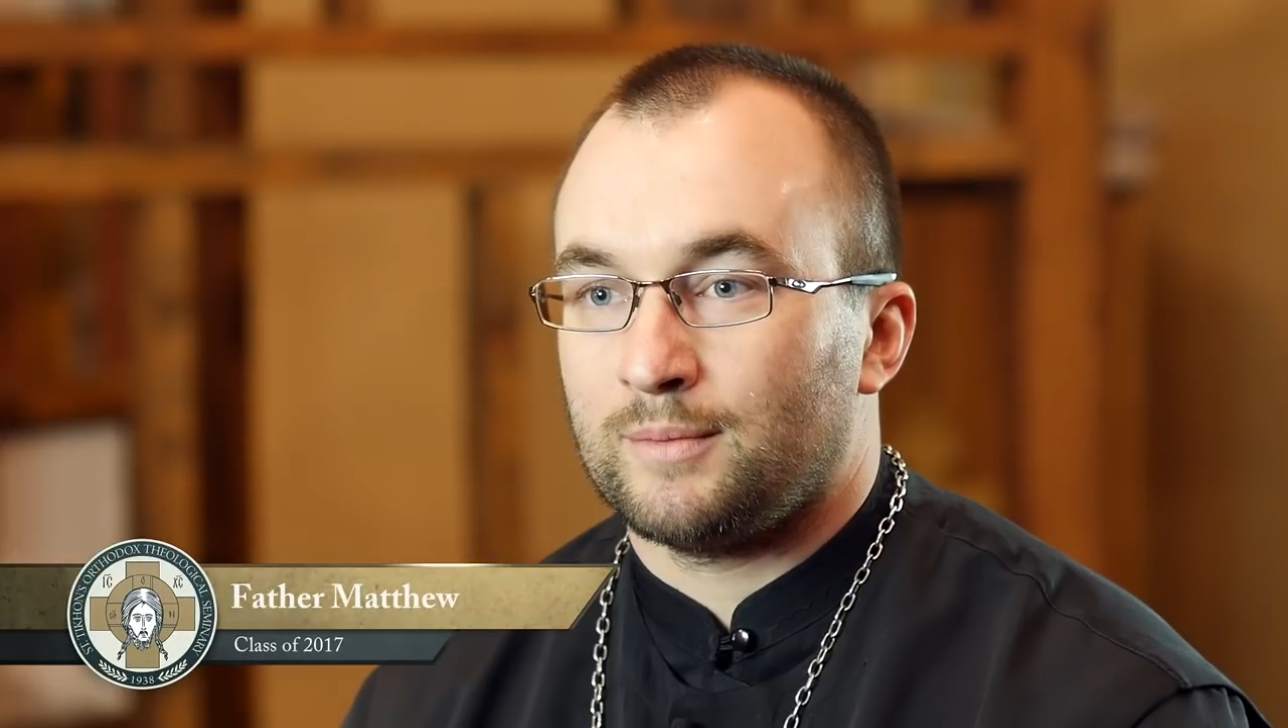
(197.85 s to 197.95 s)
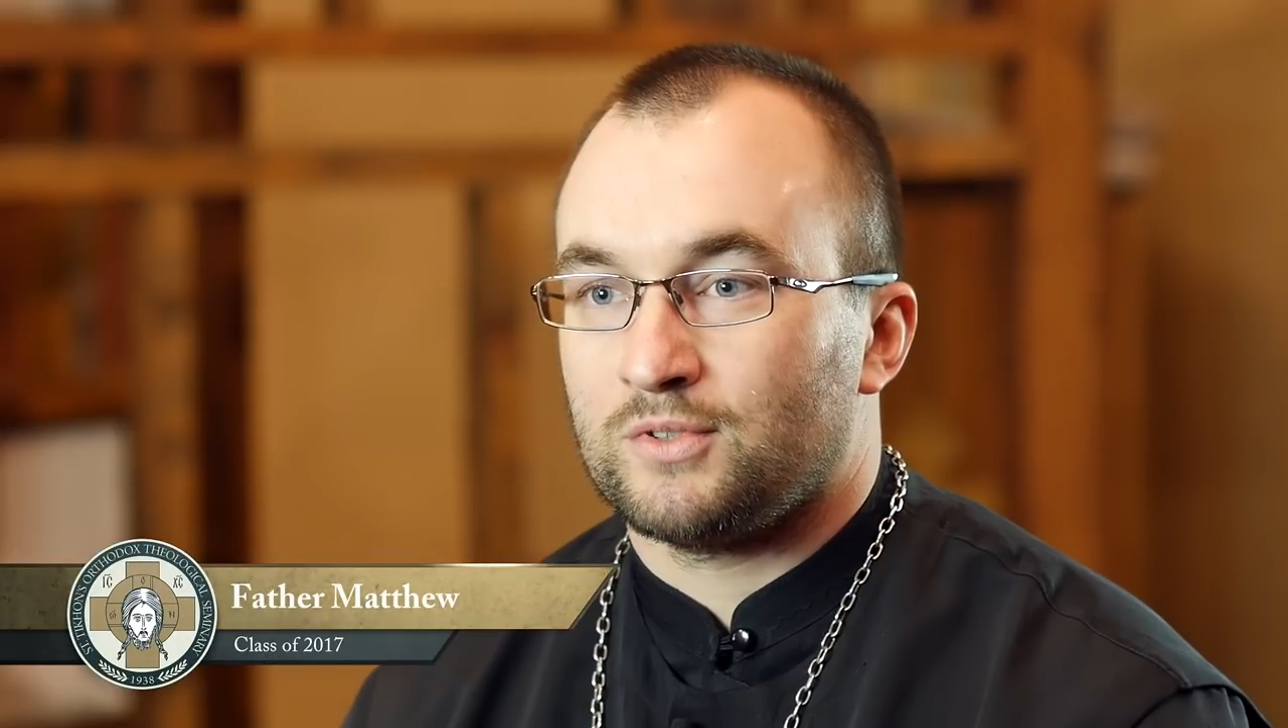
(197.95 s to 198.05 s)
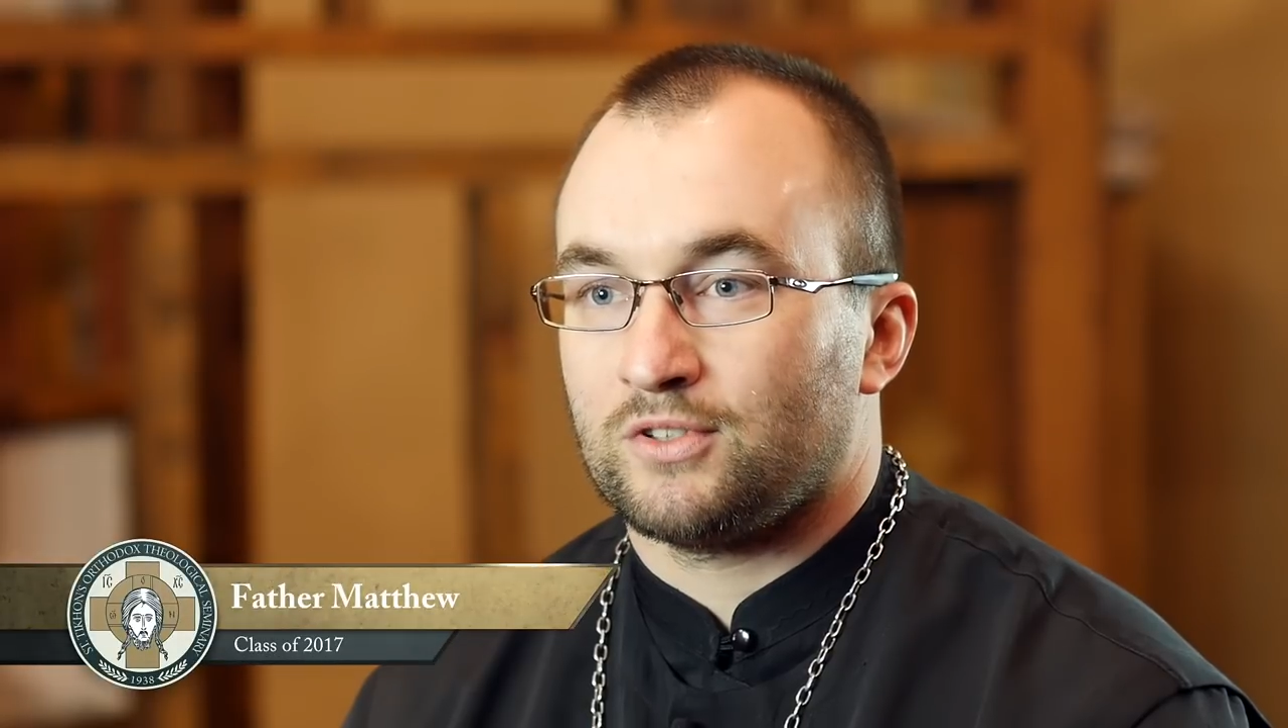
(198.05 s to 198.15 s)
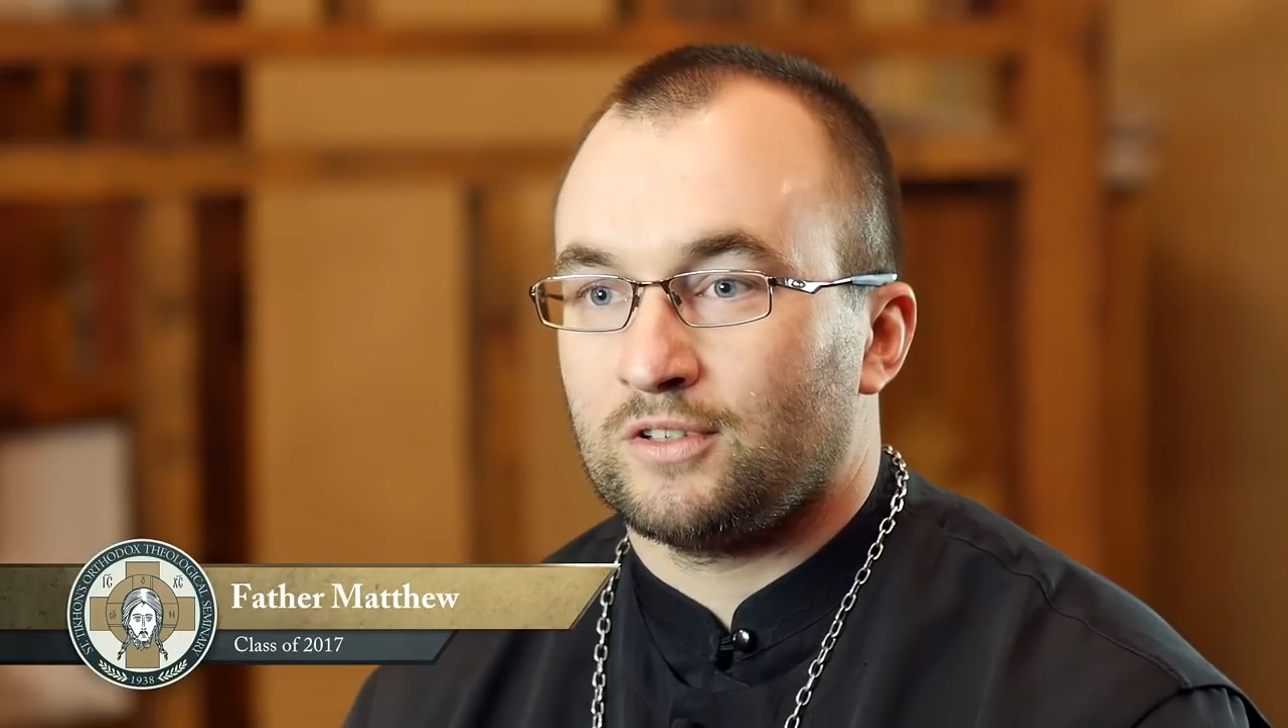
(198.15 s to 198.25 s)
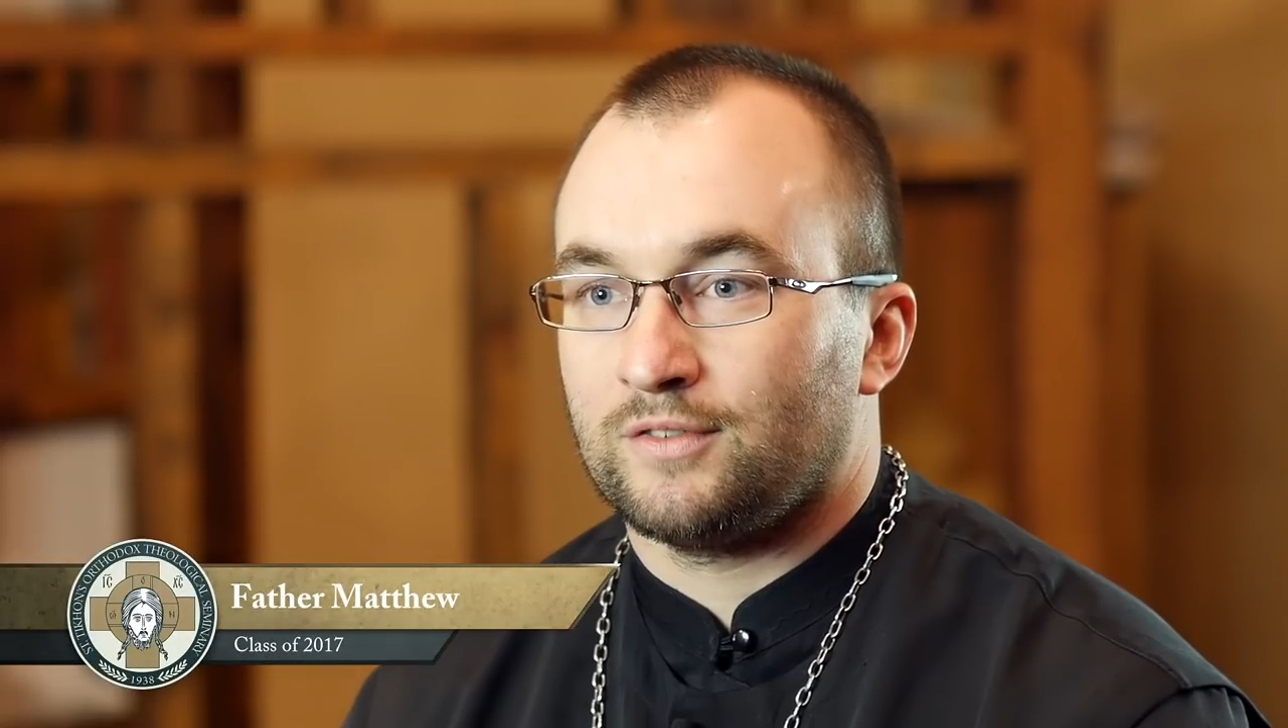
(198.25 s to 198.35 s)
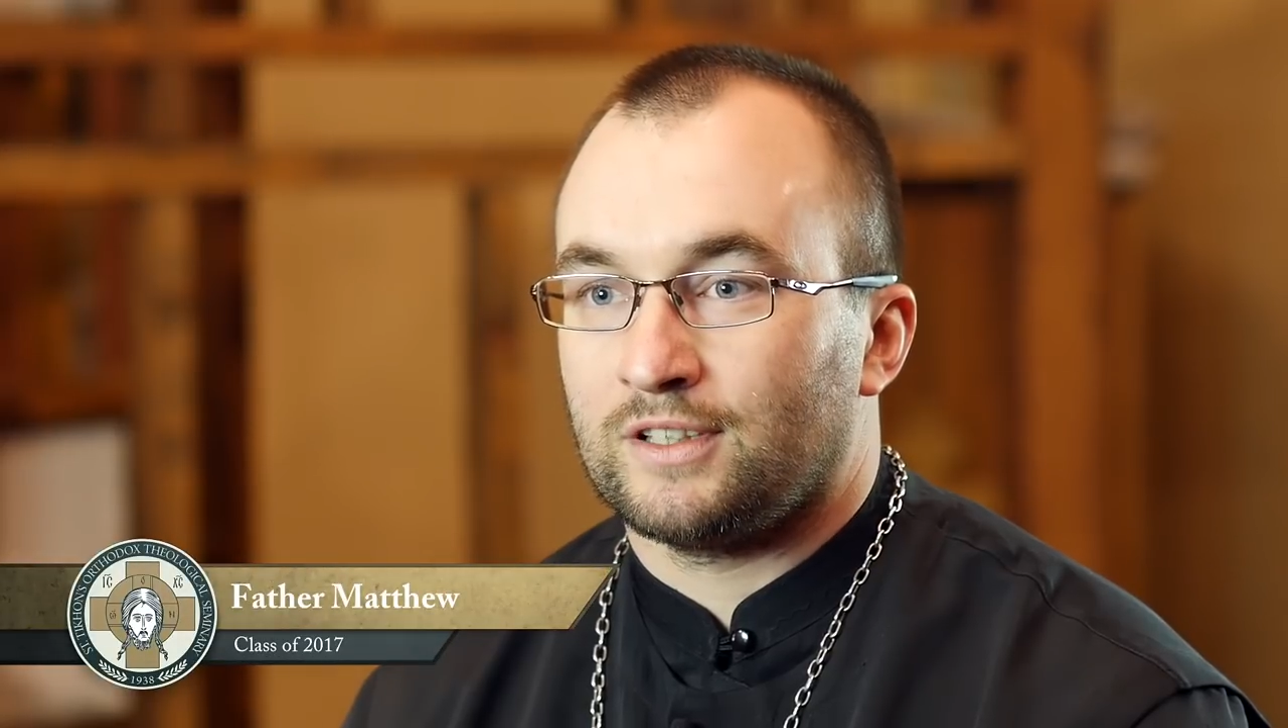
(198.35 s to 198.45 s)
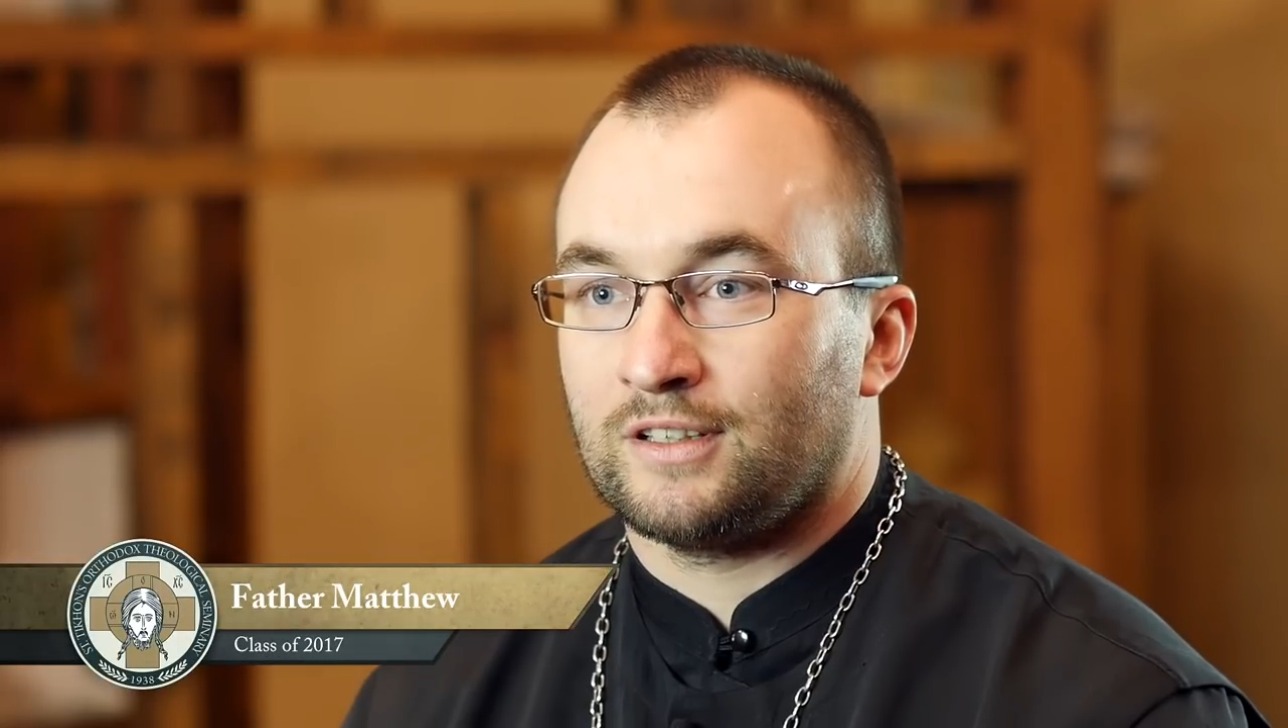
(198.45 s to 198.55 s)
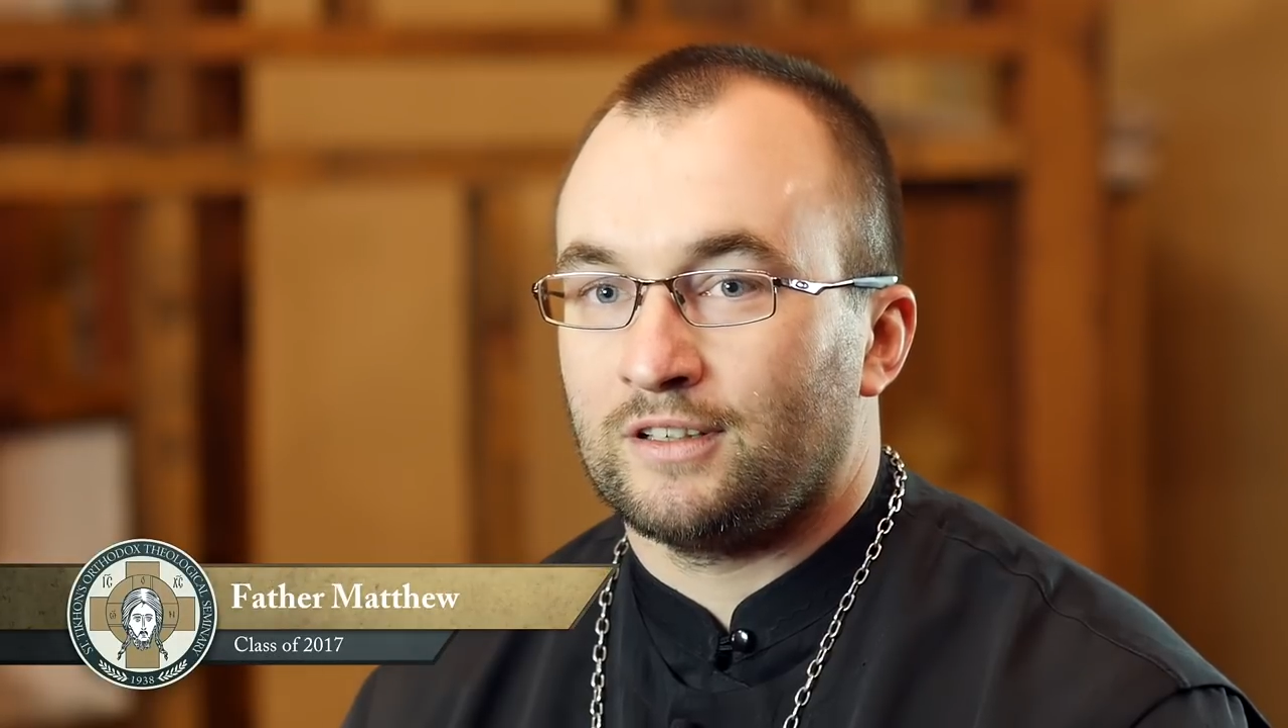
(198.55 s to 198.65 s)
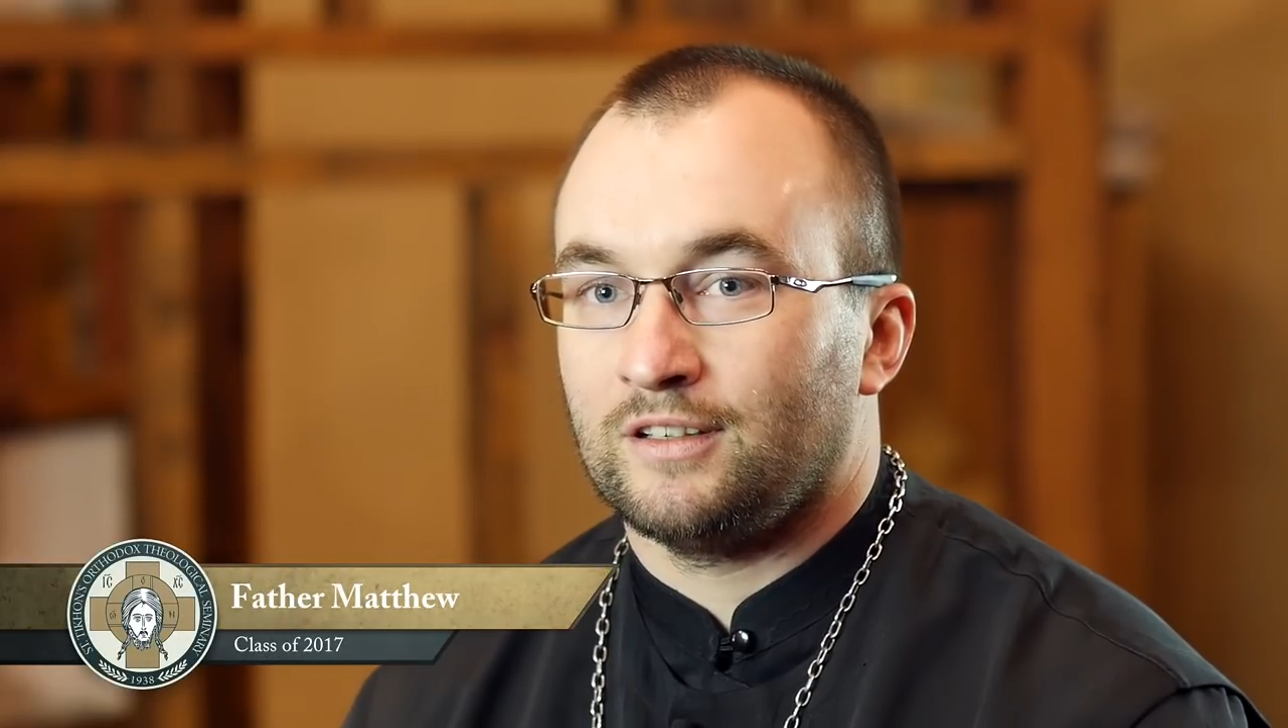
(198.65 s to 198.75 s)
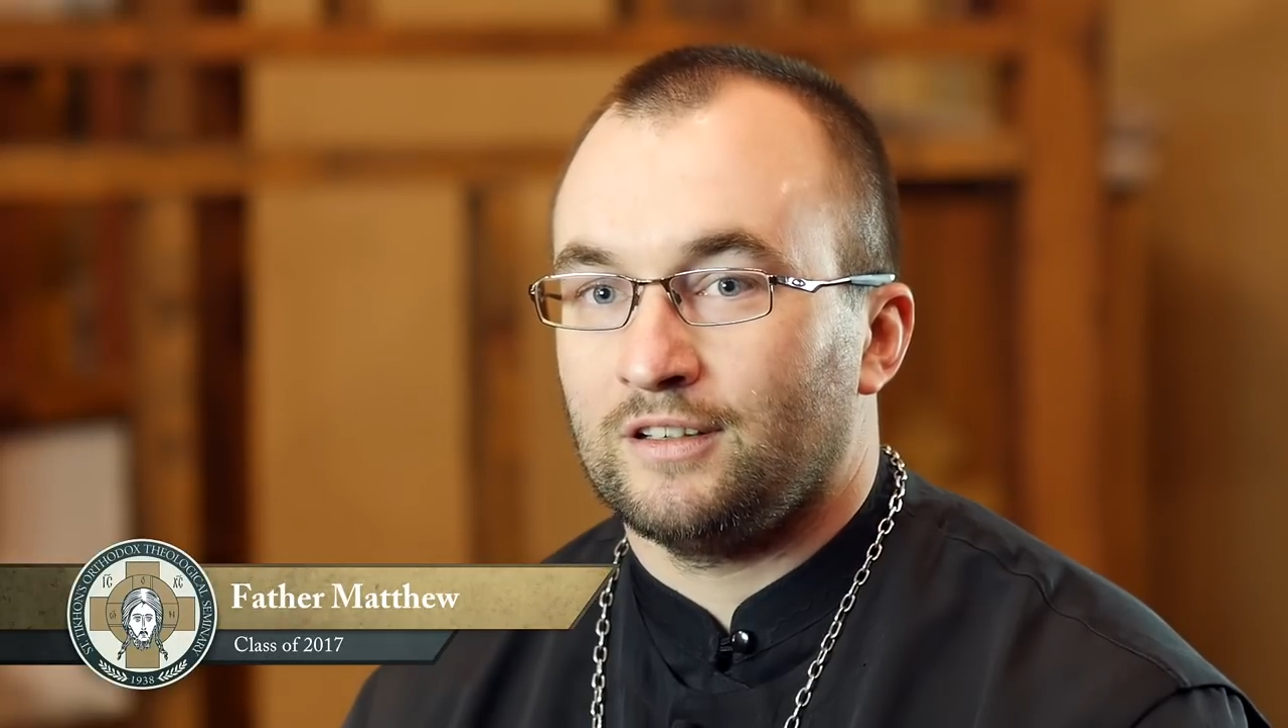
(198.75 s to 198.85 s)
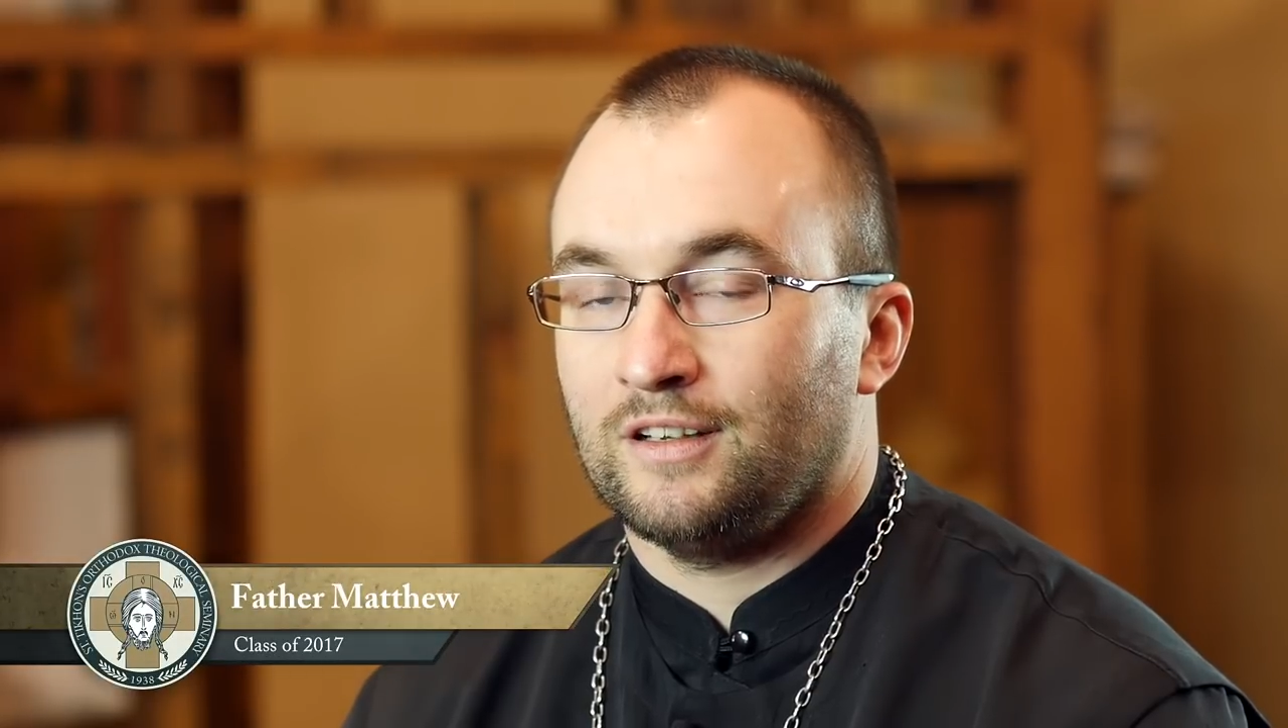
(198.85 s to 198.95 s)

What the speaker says: I'm serving